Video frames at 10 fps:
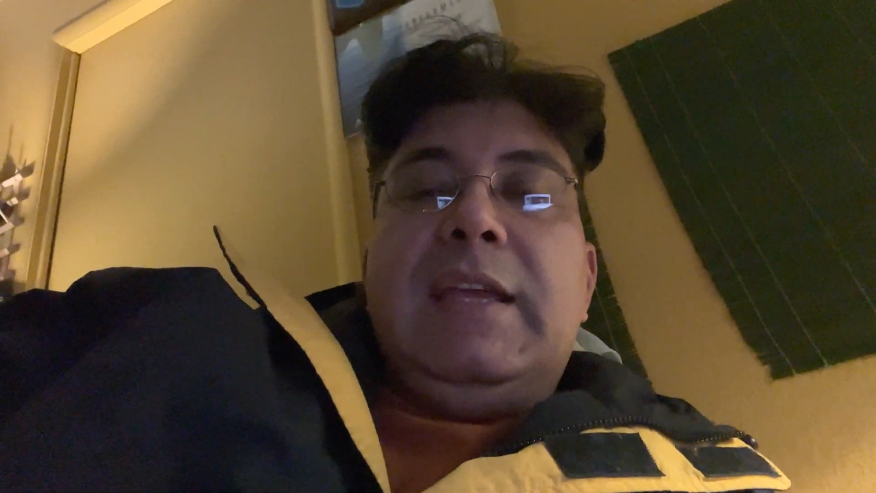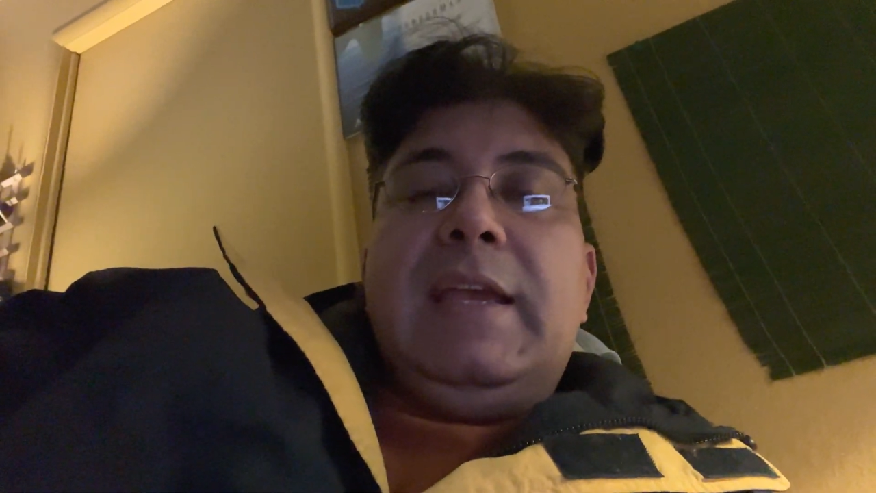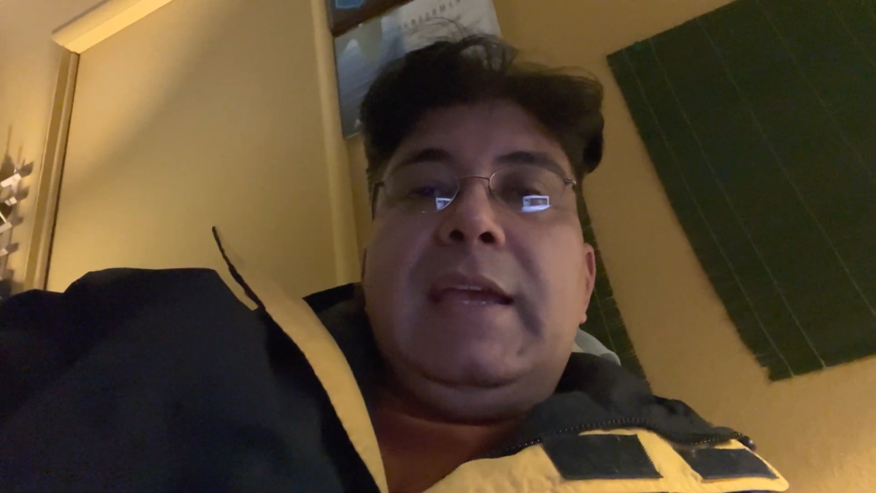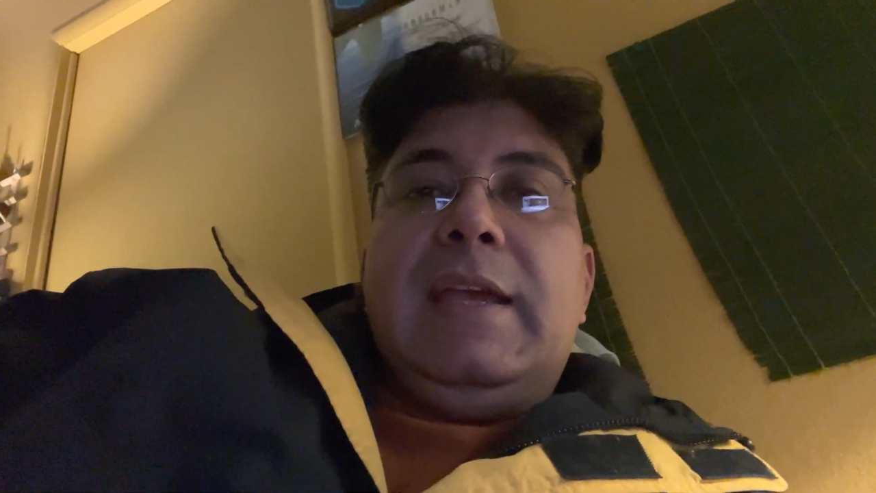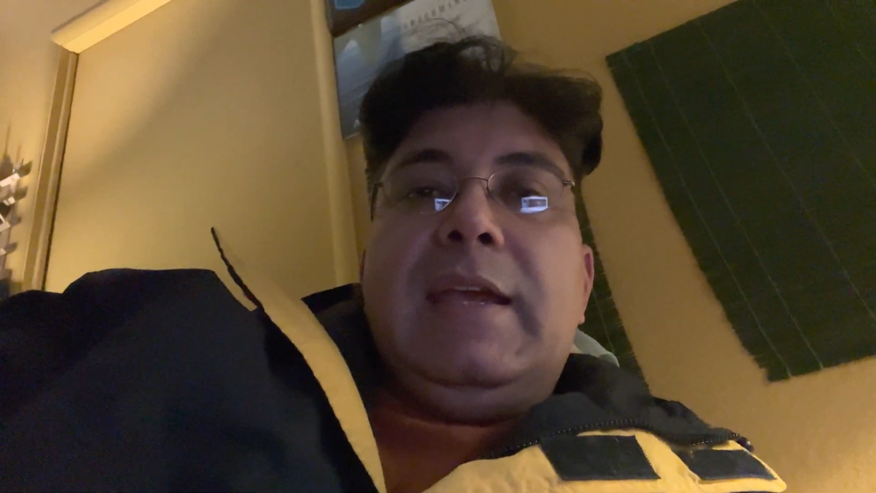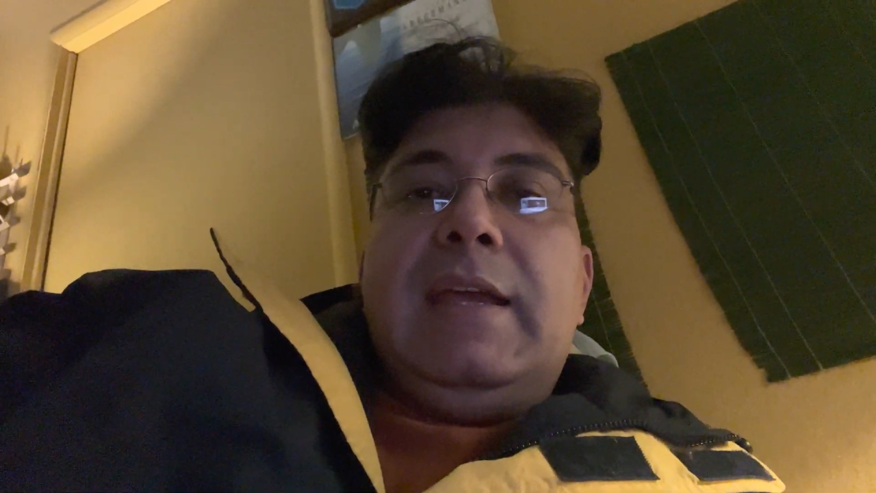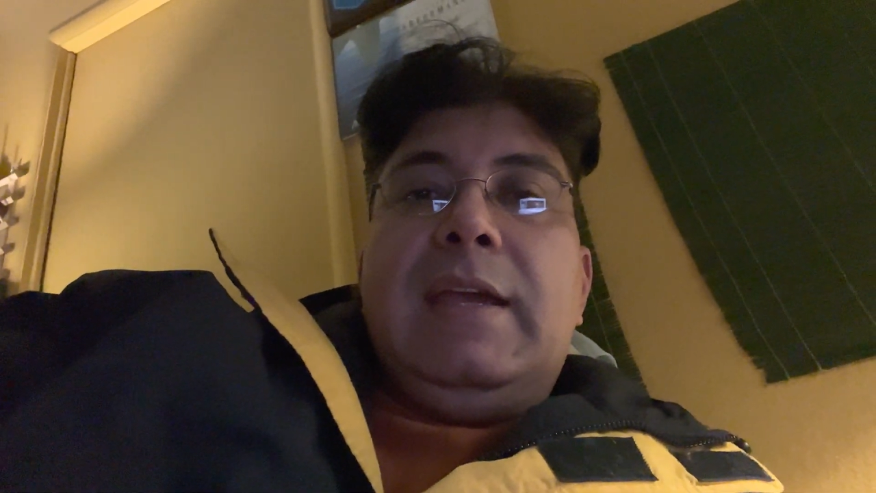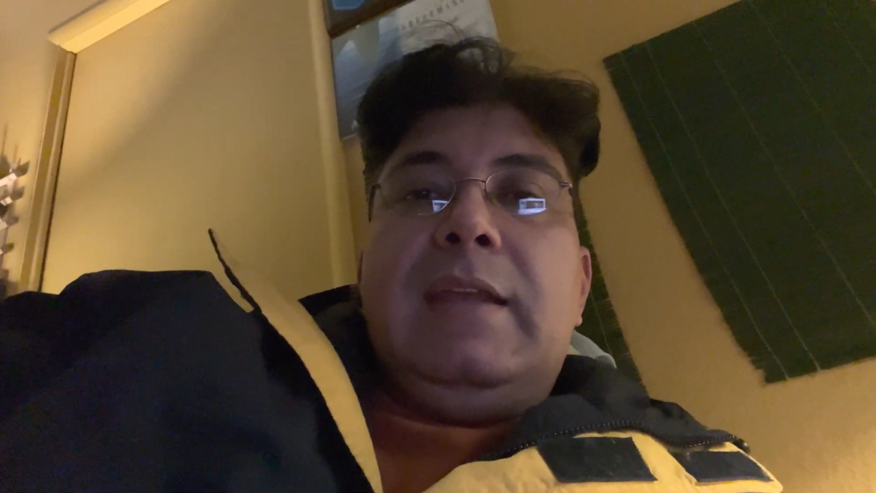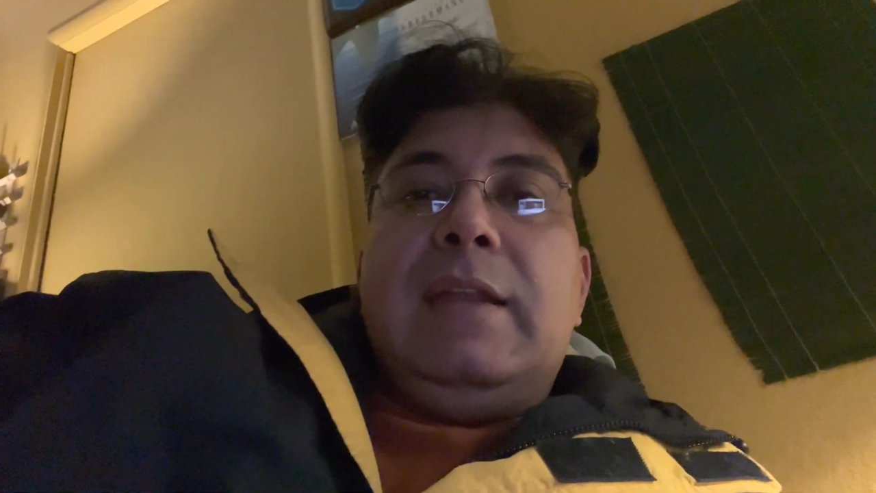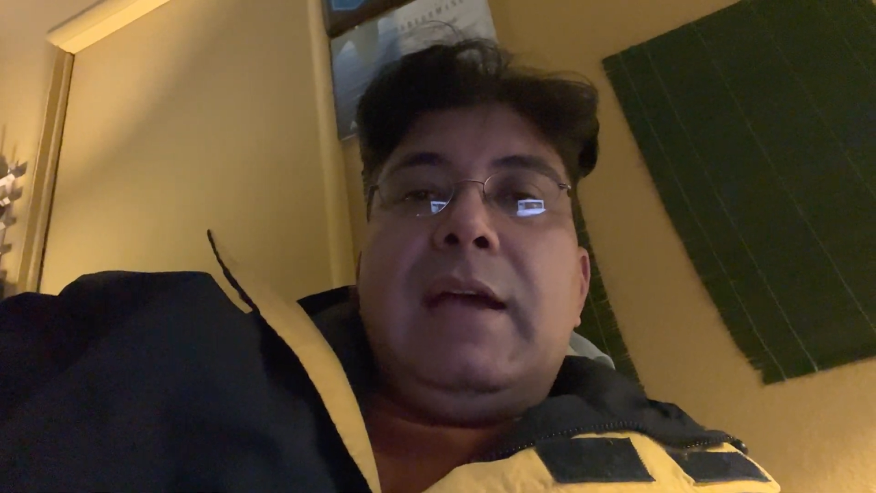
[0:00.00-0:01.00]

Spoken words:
and